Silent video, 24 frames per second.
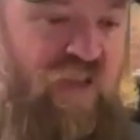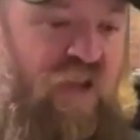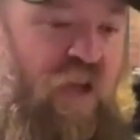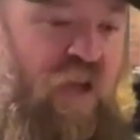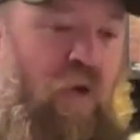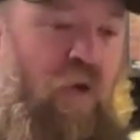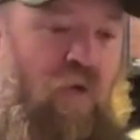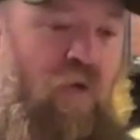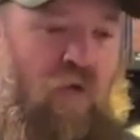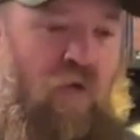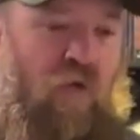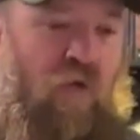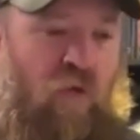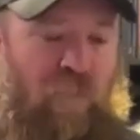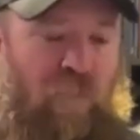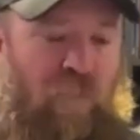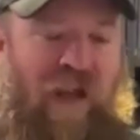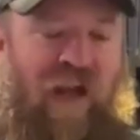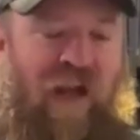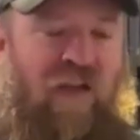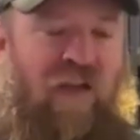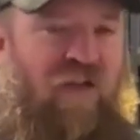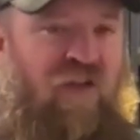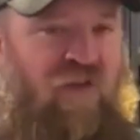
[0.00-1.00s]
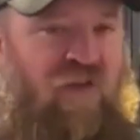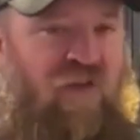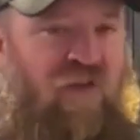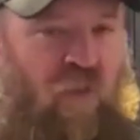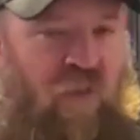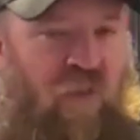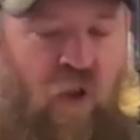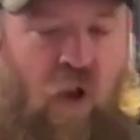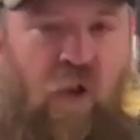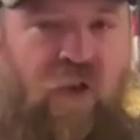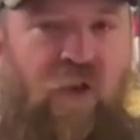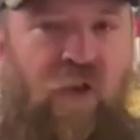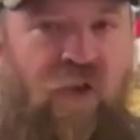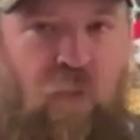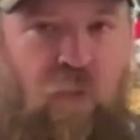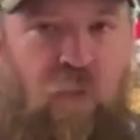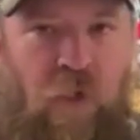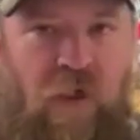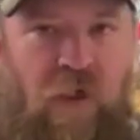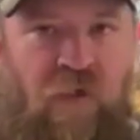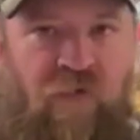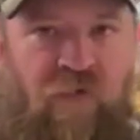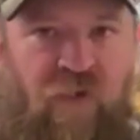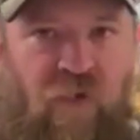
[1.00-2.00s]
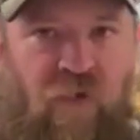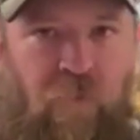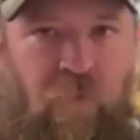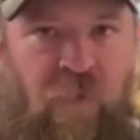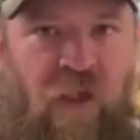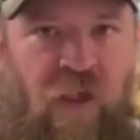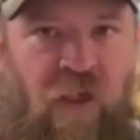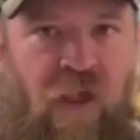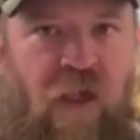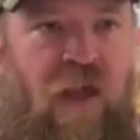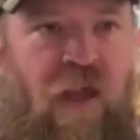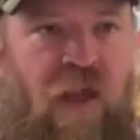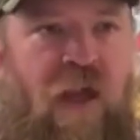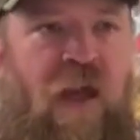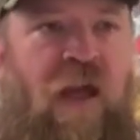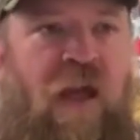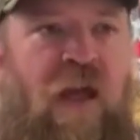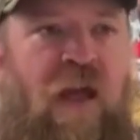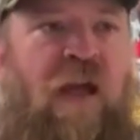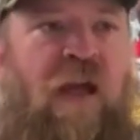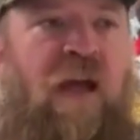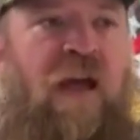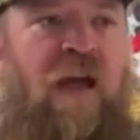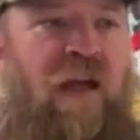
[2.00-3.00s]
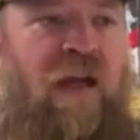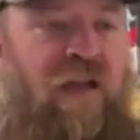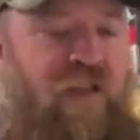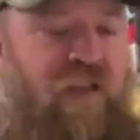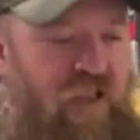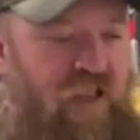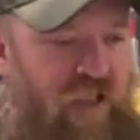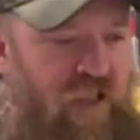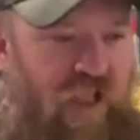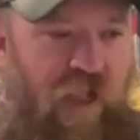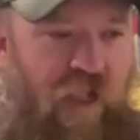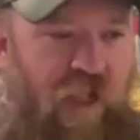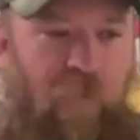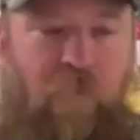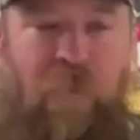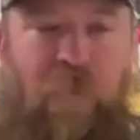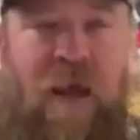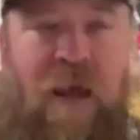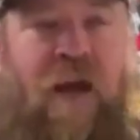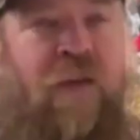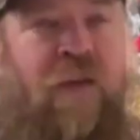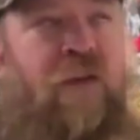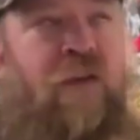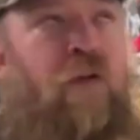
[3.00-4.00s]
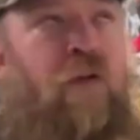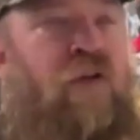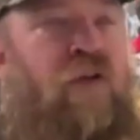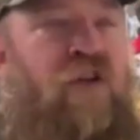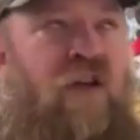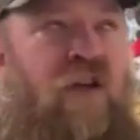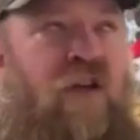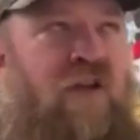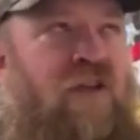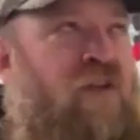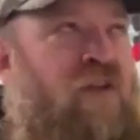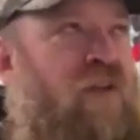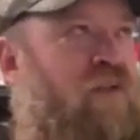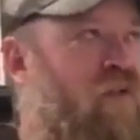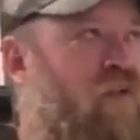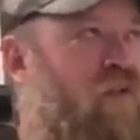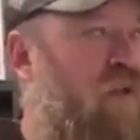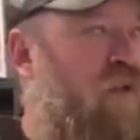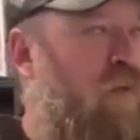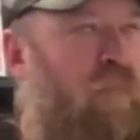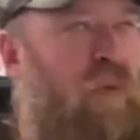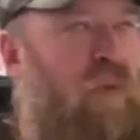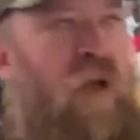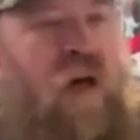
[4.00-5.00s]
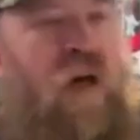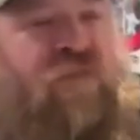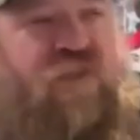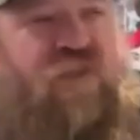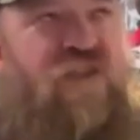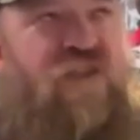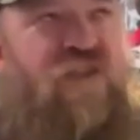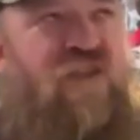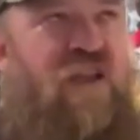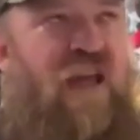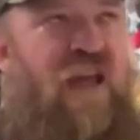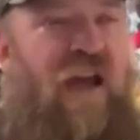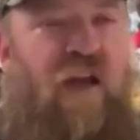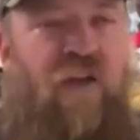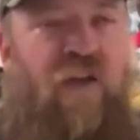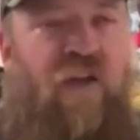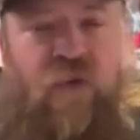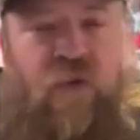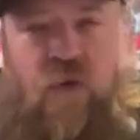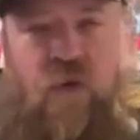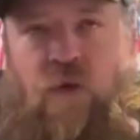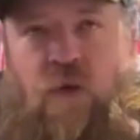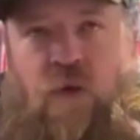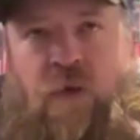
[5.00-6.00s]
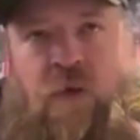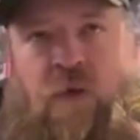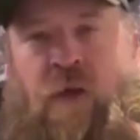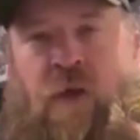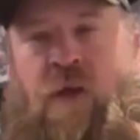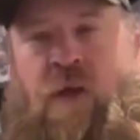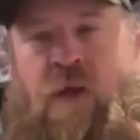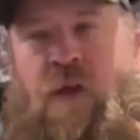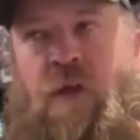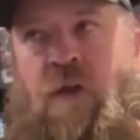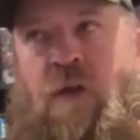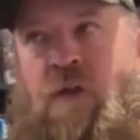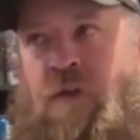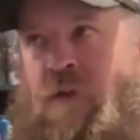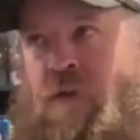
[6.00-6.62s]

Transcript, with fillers: two matches with all three of them. And yeah, Matthew Justice jumping off the scaffold, you